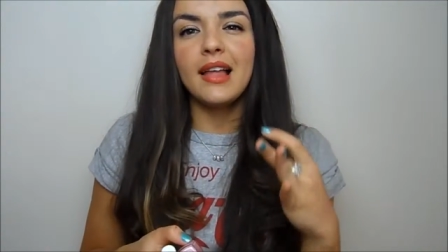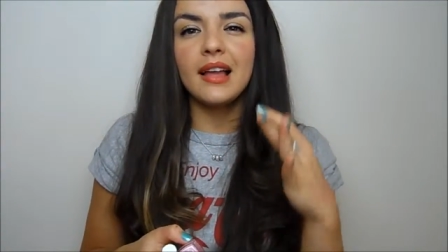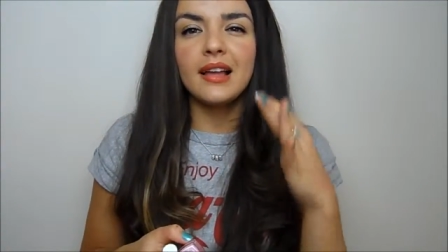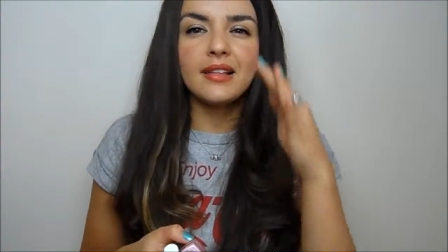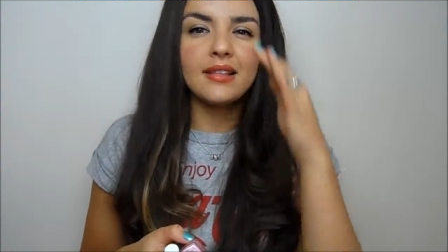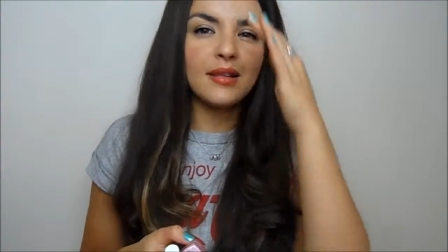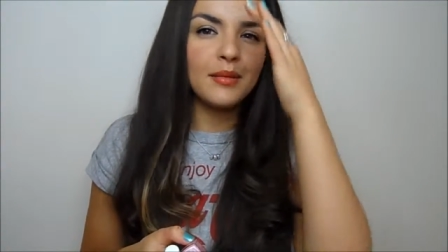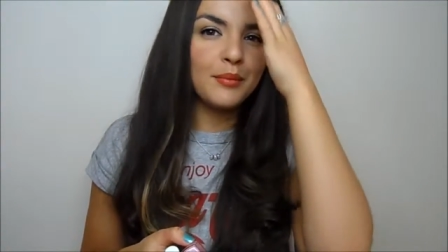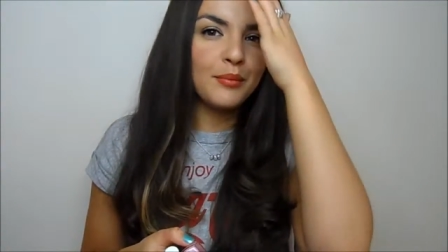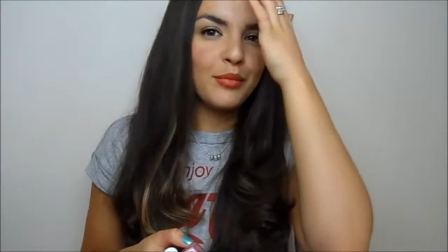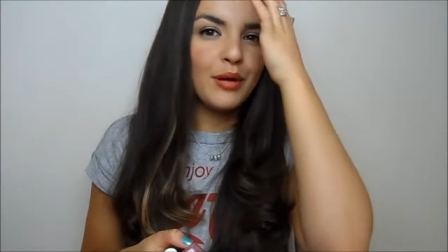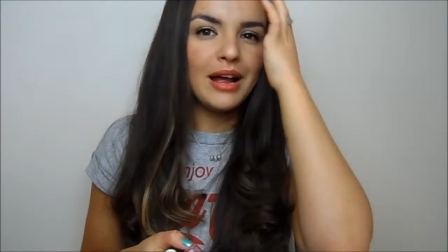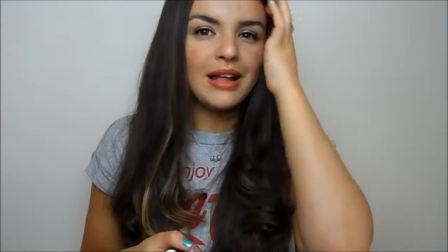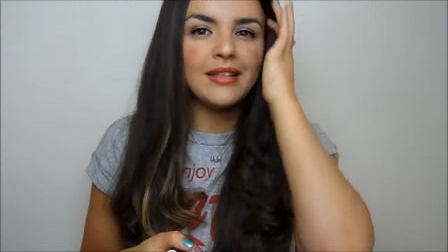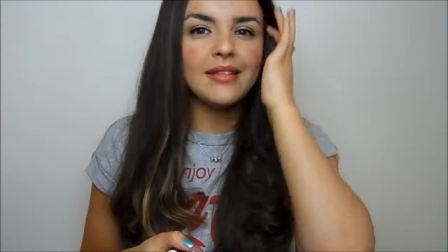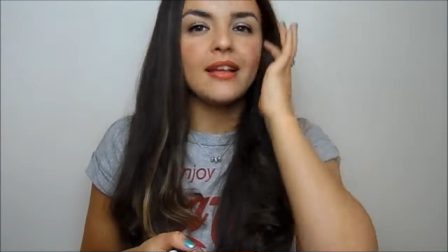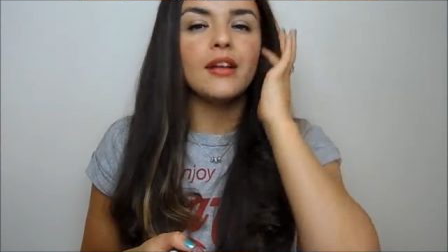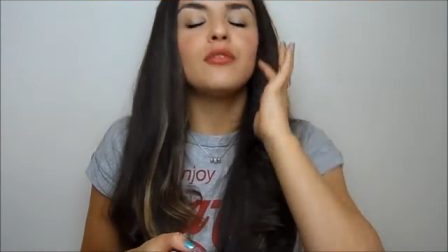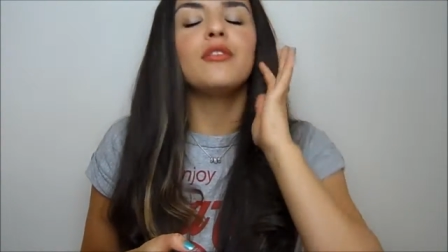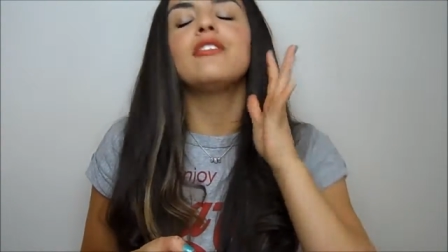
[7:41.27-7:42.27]
Like some
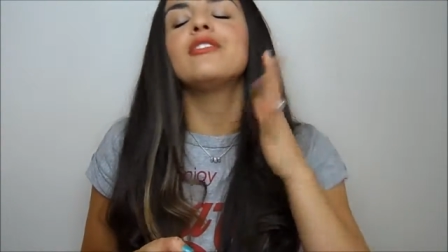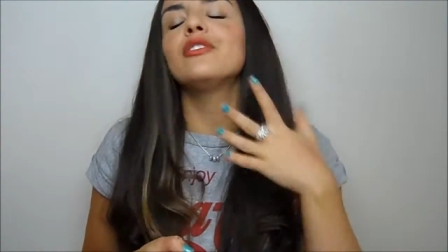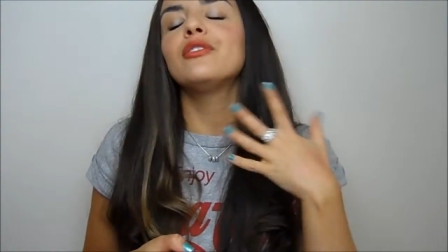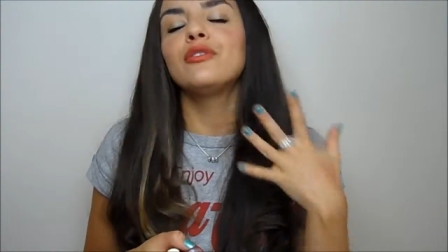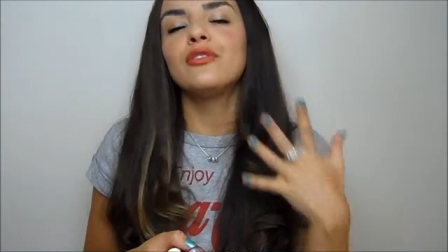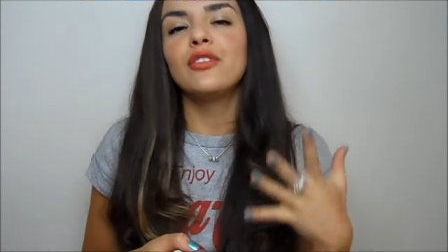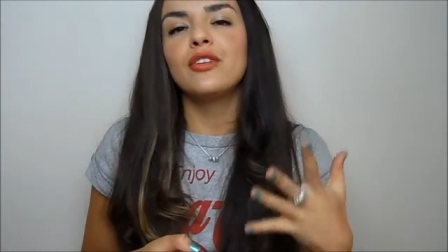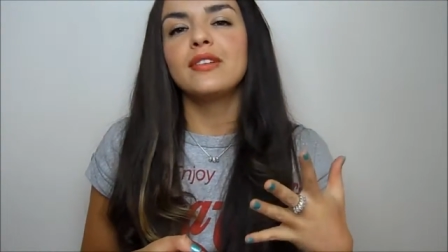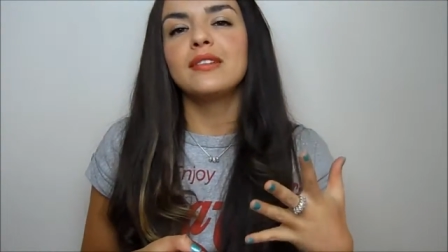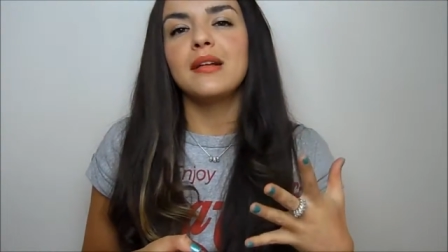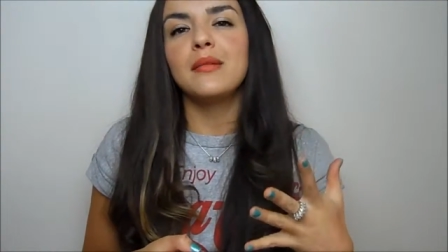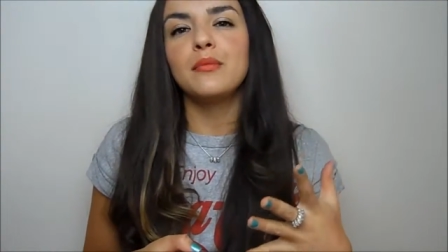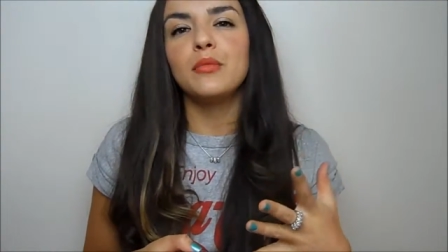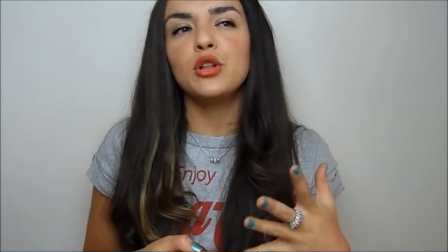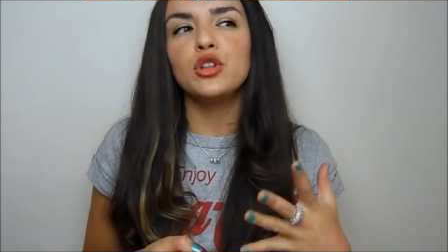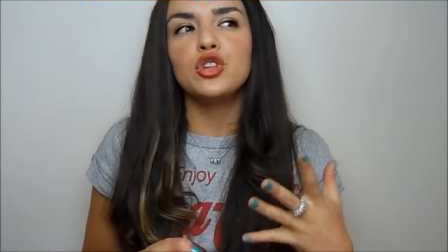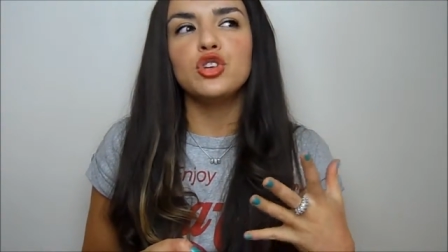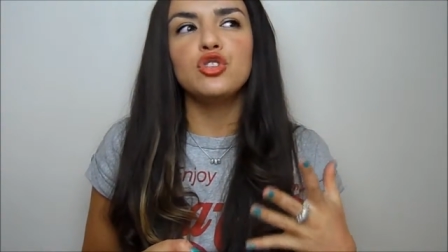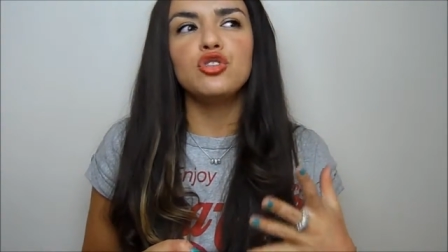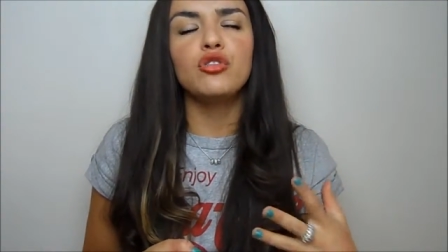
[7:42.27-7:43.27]
brands, like Revlon, for
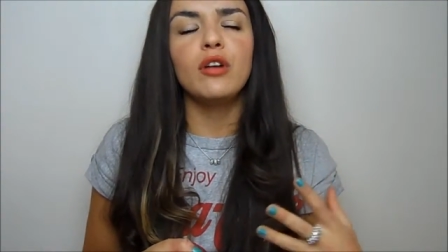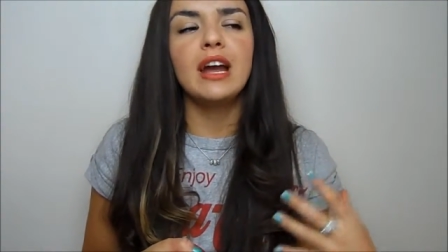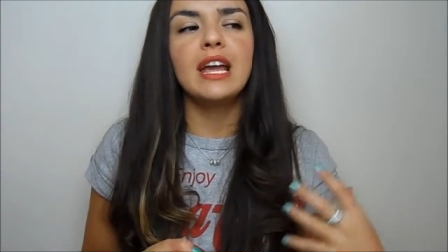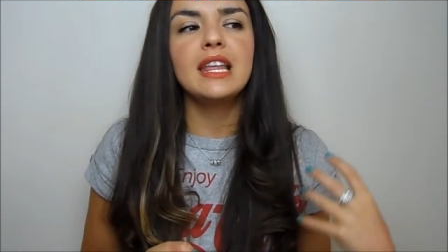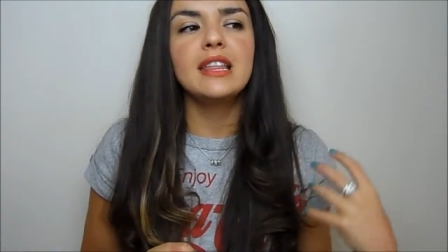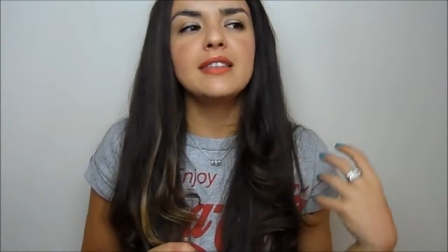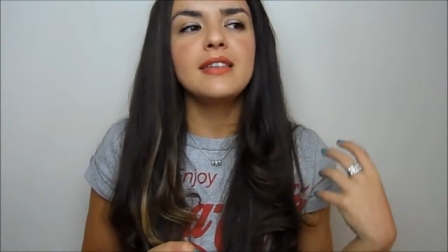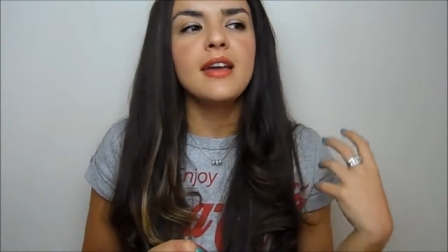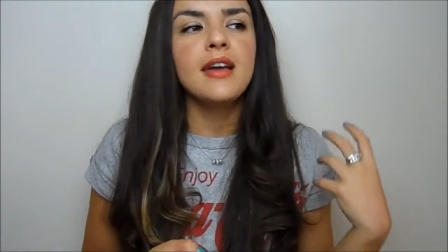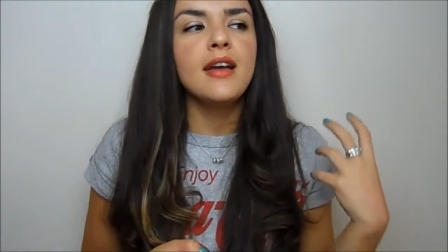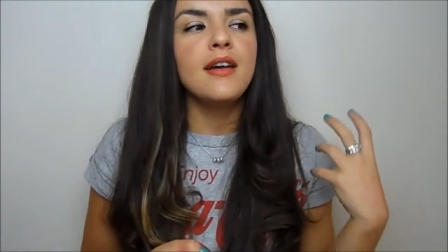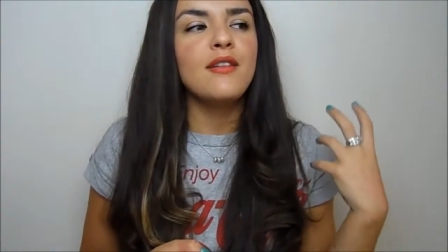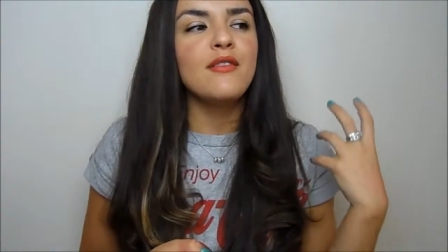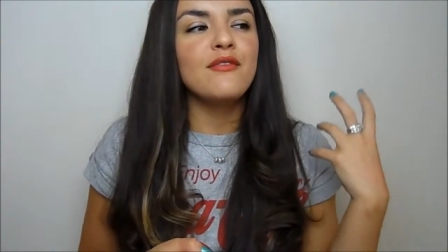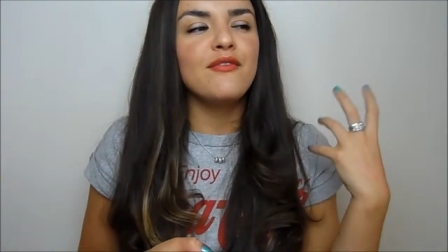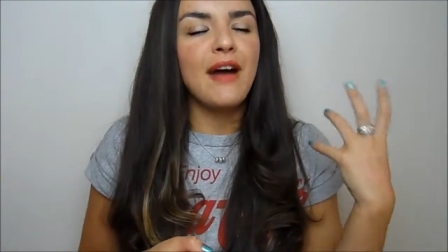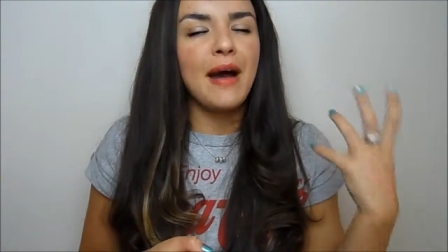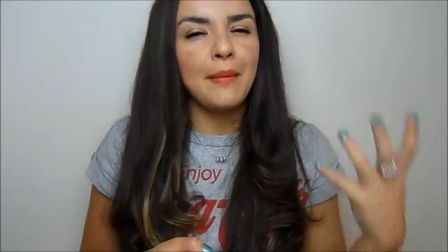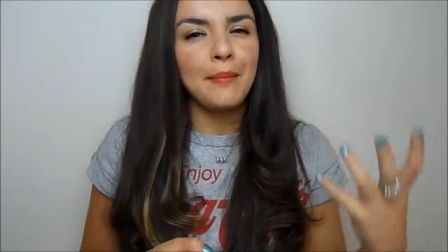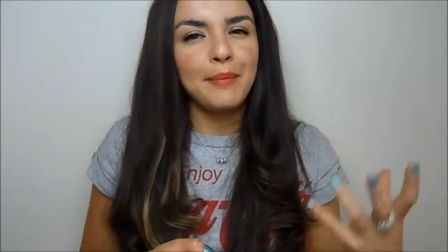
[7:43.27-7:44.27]
example, do great
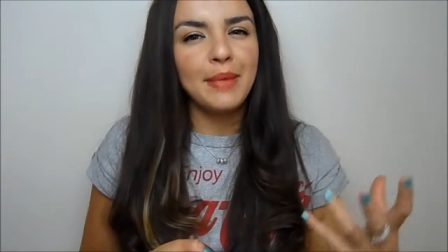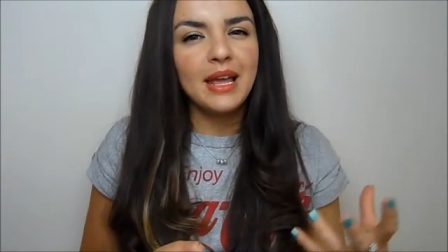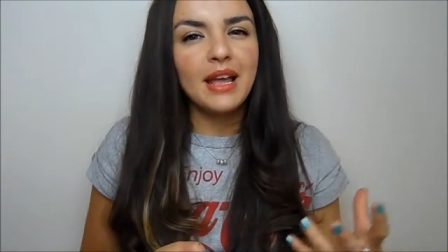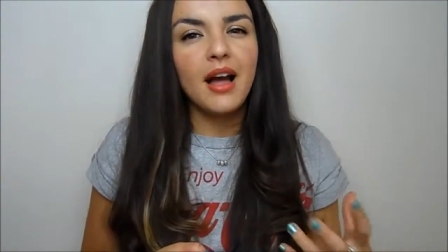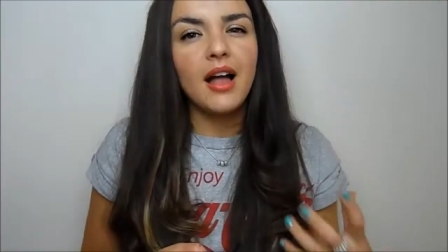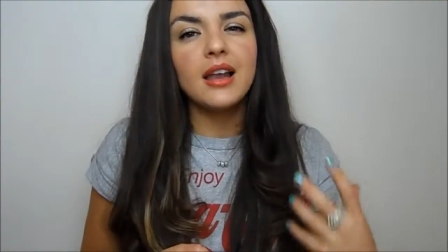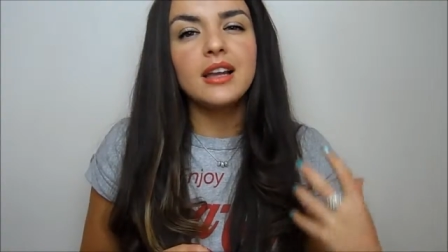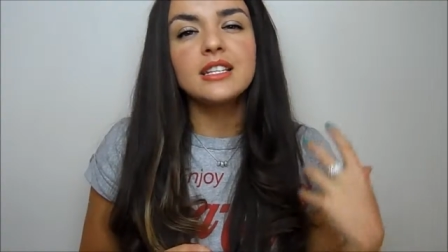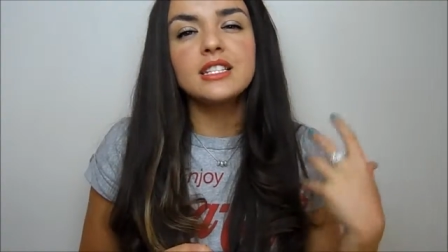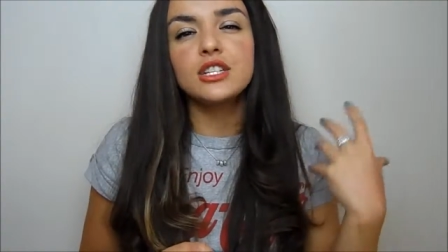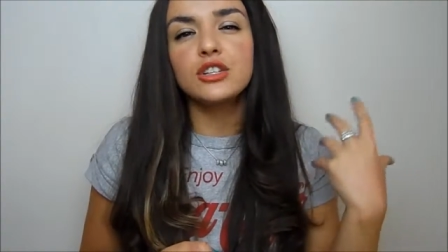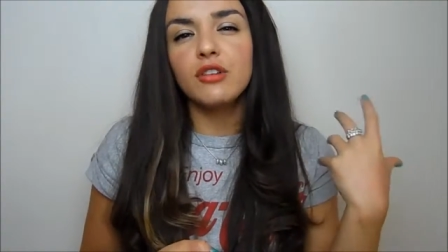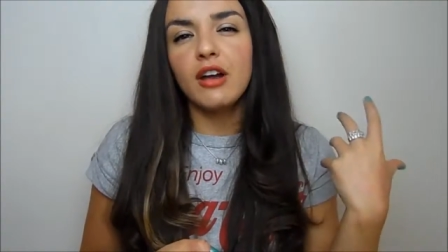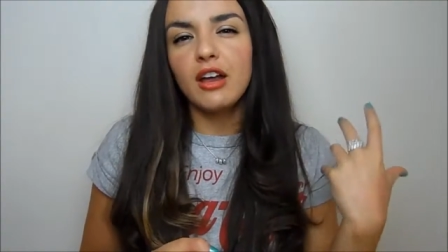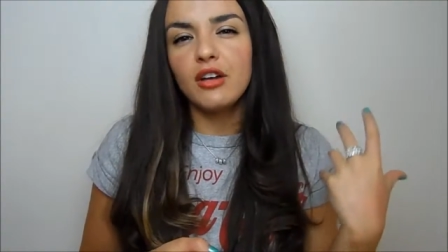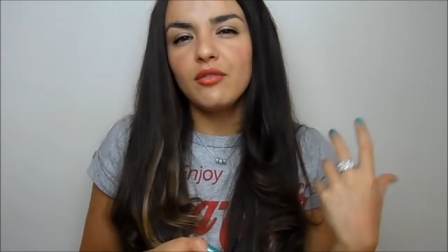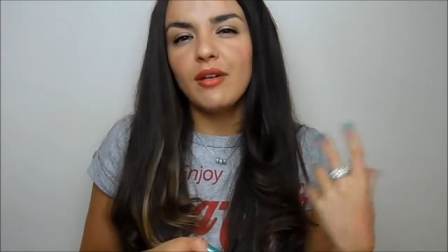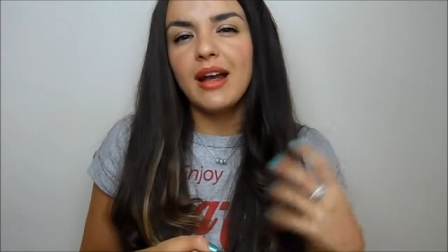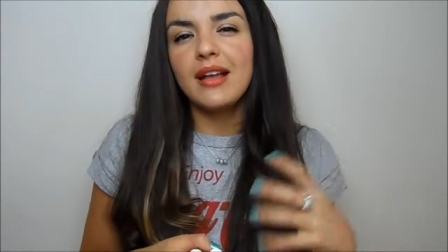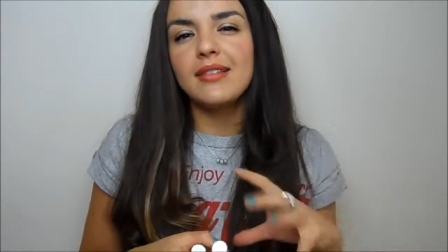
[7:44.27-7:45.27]
vampy colours and
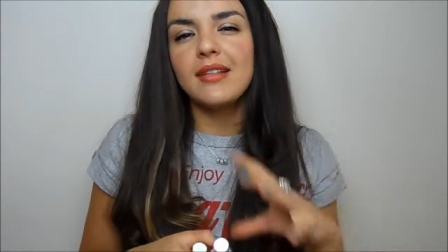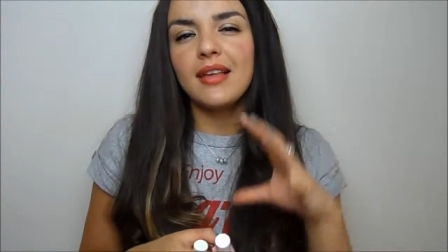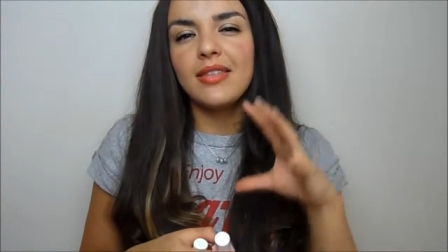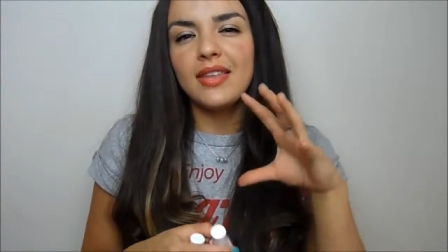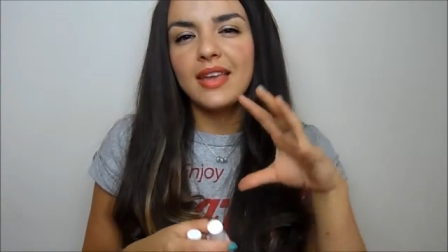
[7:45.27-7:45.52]
great reds.